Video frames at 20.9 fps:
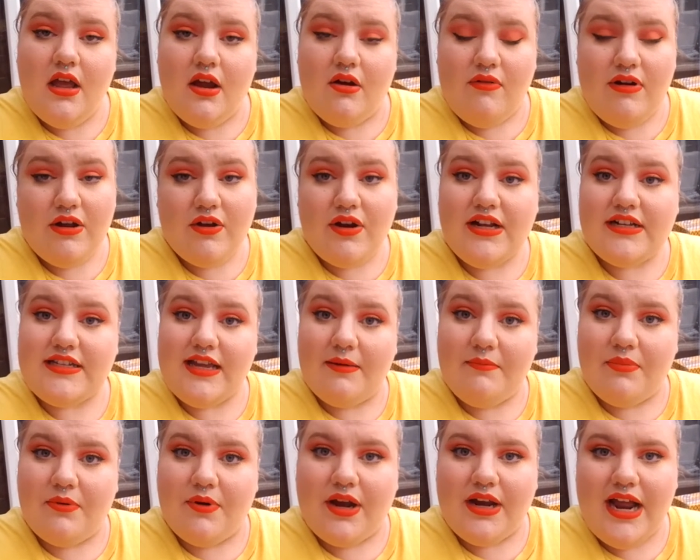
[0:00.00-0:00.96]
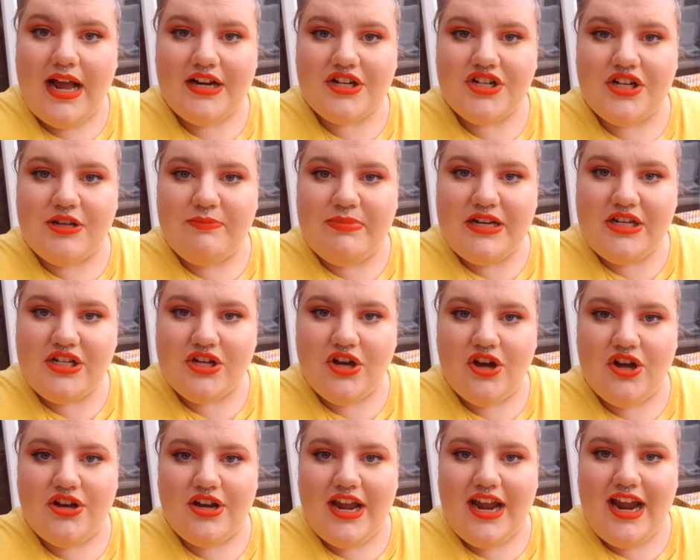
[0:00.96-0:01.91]
a really good example can actually be
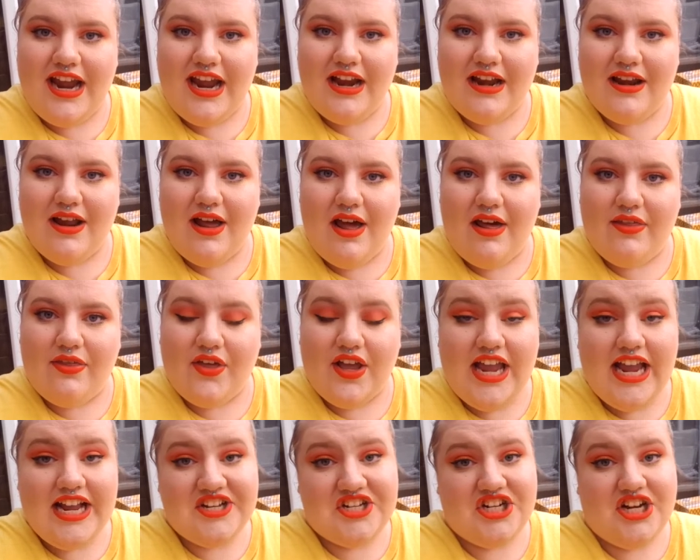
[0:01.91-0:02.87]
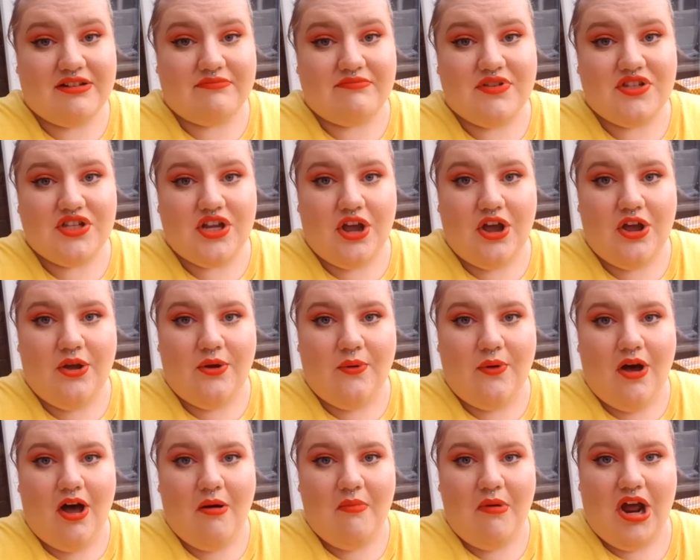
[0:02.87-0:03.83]
done in the kitchen.
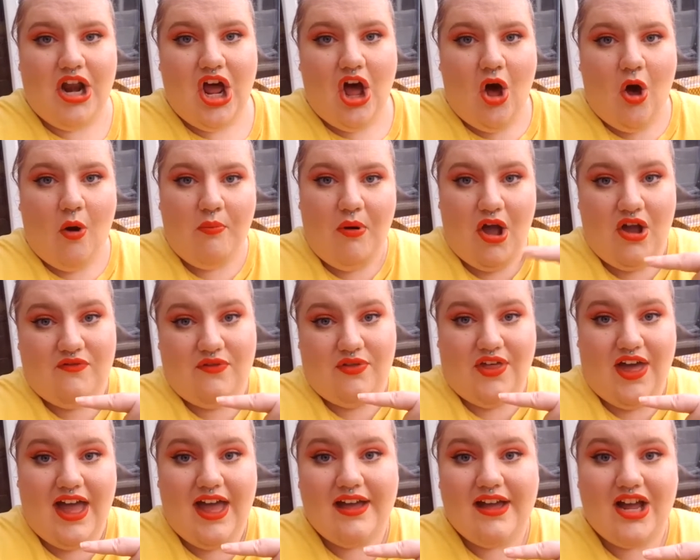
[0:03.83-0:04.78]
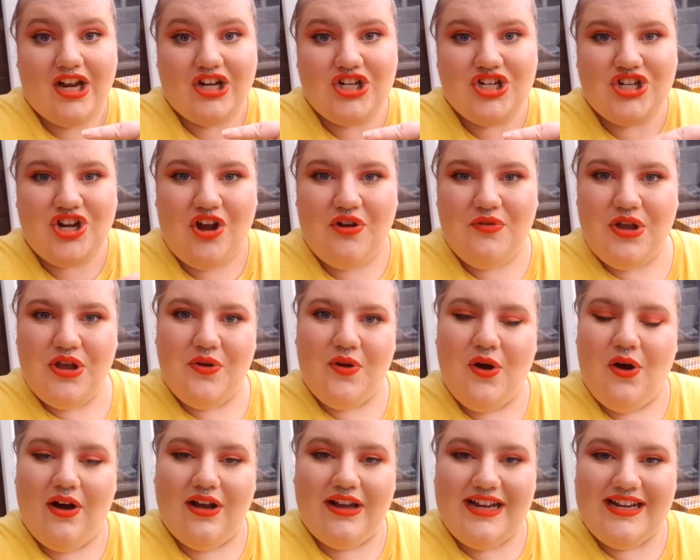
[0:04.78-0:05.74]
So I'm going to hop over there and show you
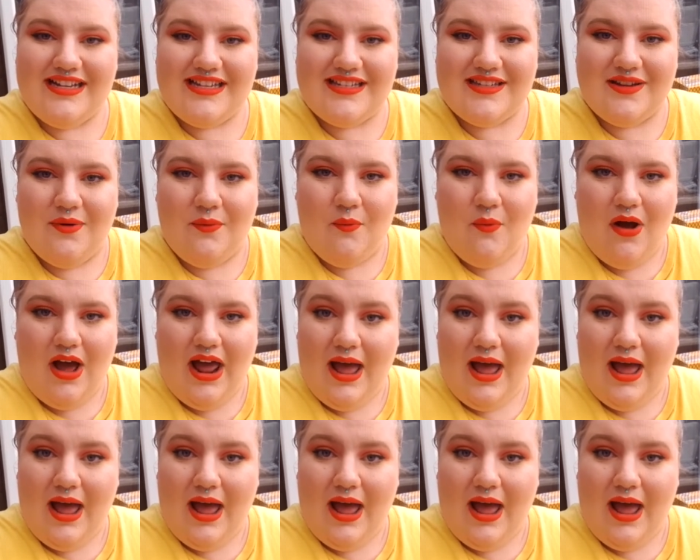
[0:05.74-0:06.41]
guys what